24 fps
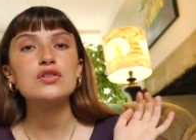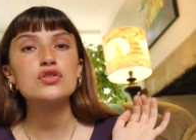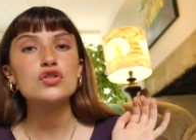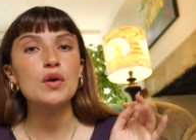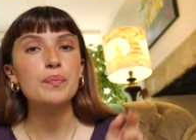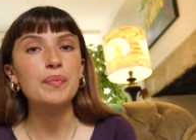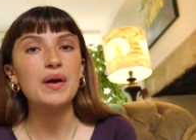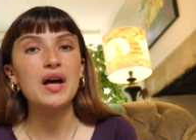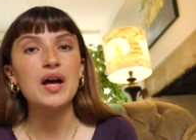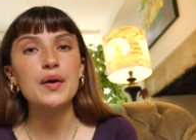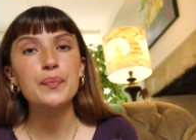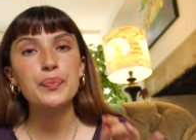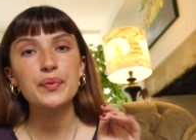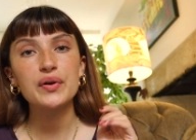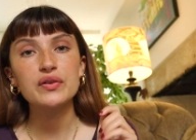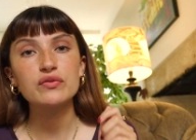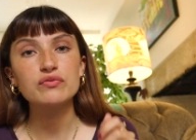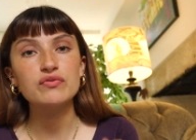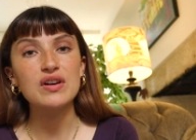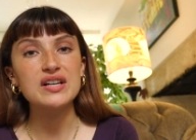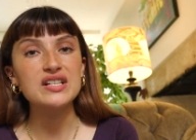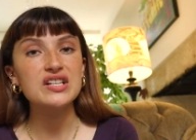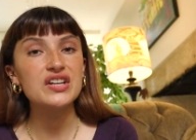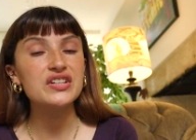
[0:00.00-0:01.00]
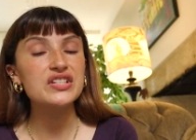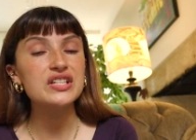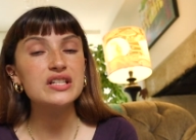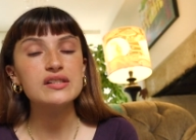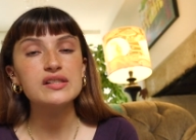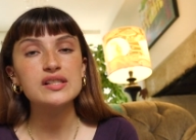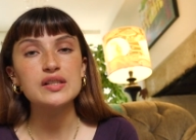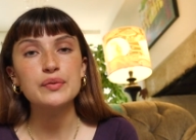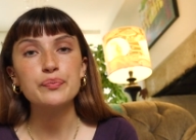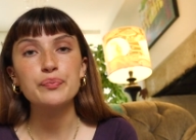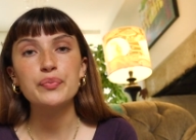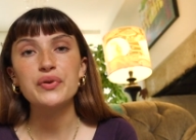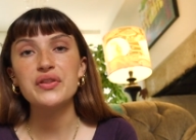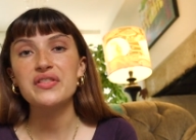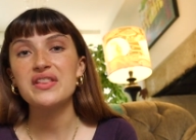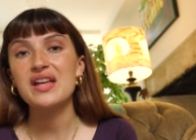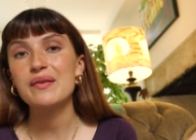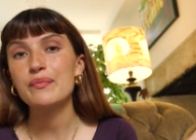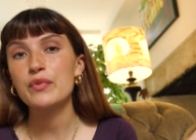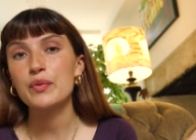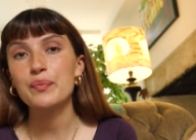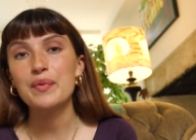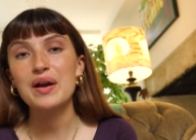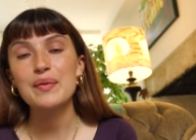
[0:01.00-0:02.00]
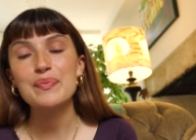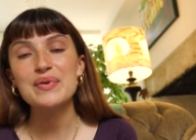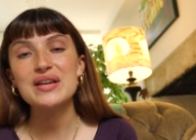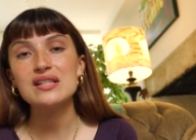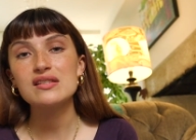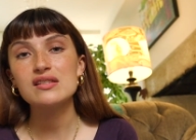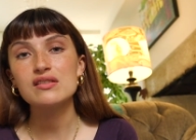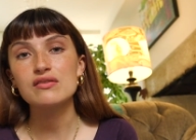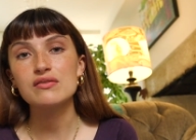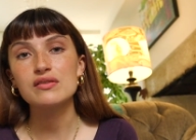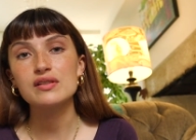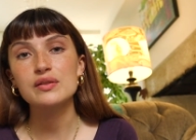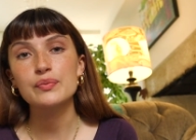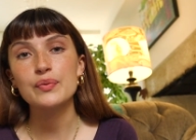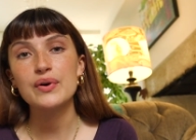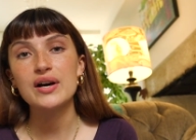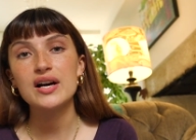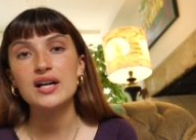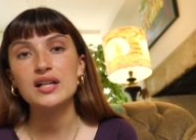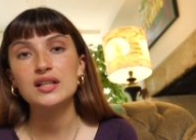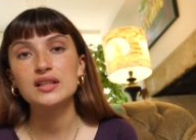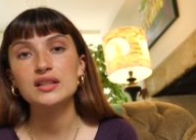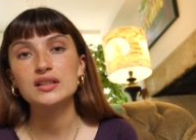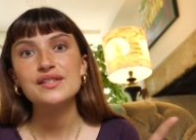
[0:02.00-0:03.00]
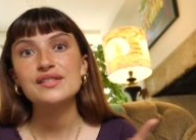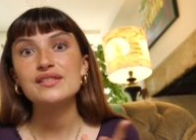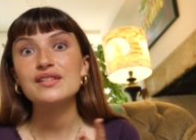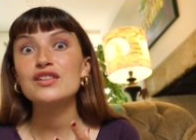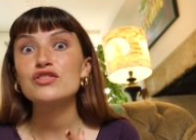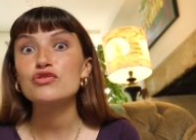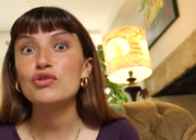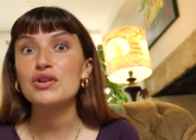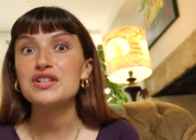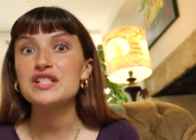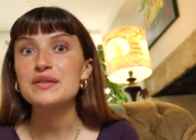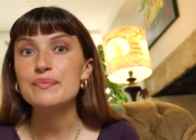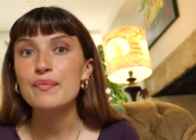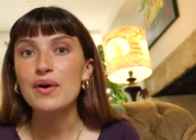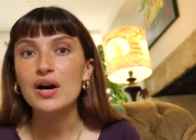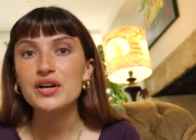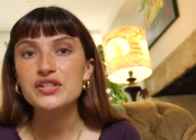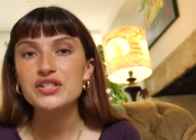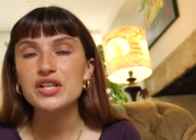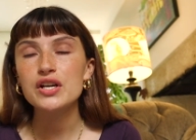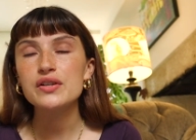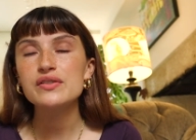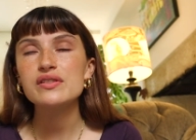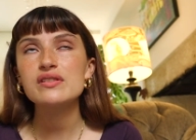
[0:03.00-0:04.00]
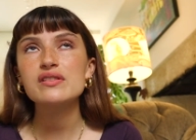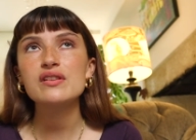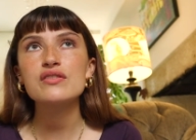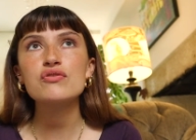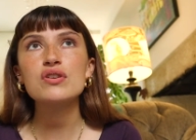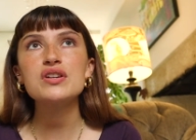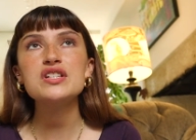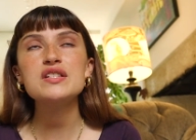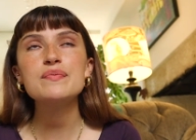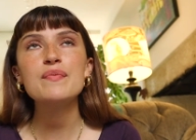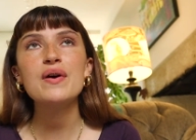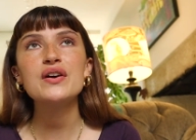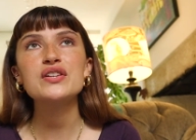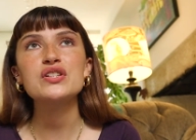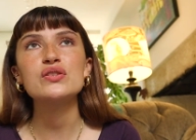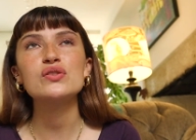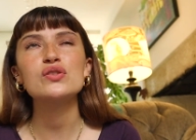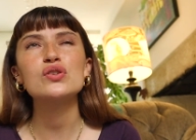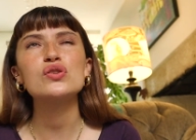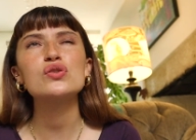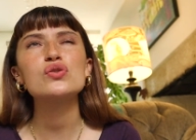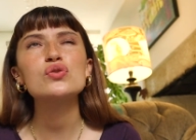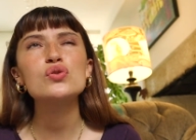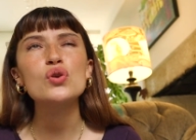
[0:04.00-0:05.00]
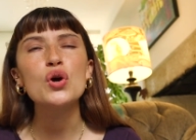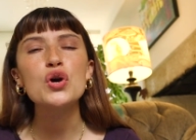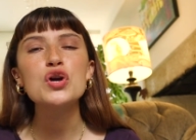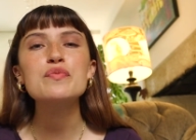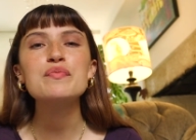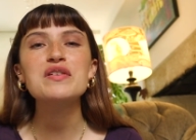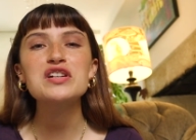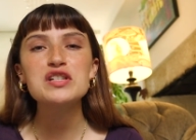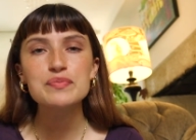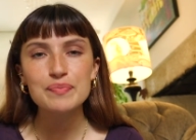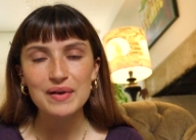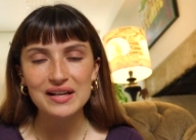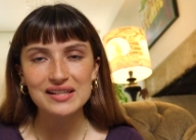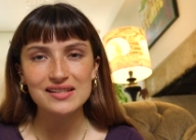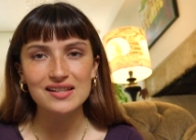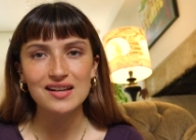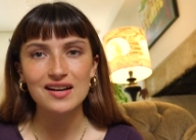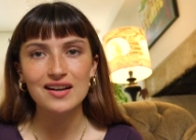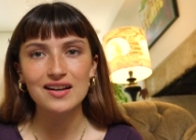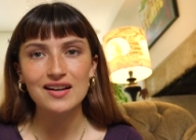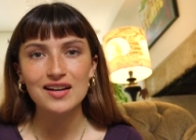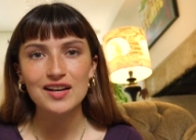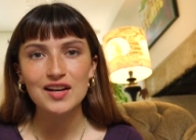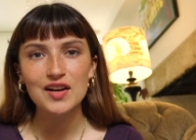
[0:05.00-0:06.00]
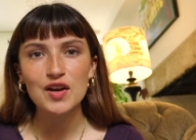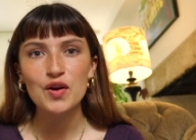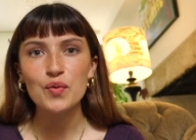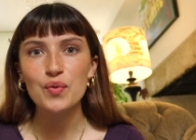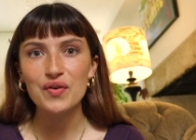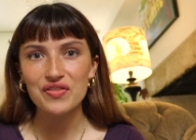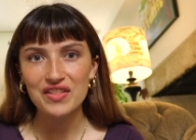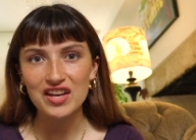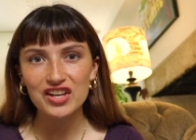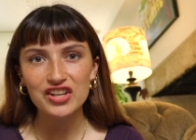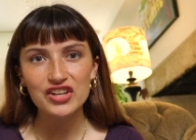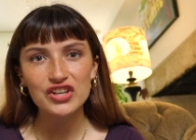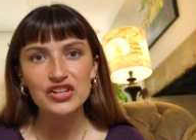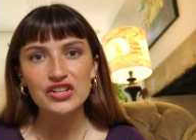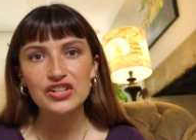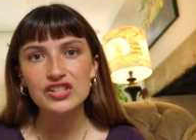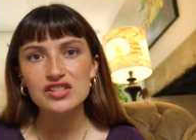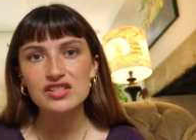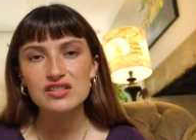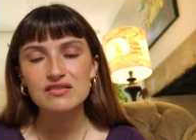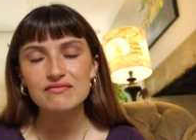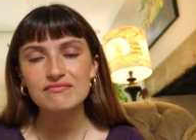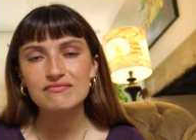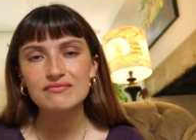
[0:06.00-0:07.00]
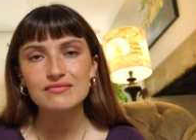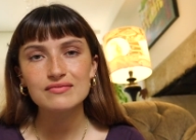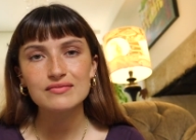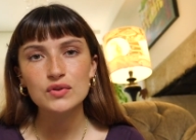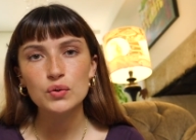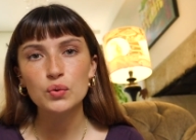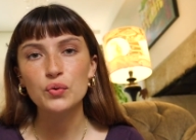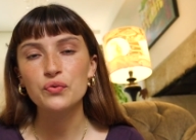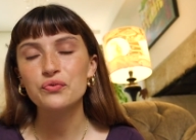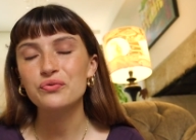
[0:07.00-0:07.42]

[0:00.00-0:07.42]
chop up red onions and put them on my pizza as well. Sun-dried tomatoes. Sun-dried tomatoes are so much better when they're cooked or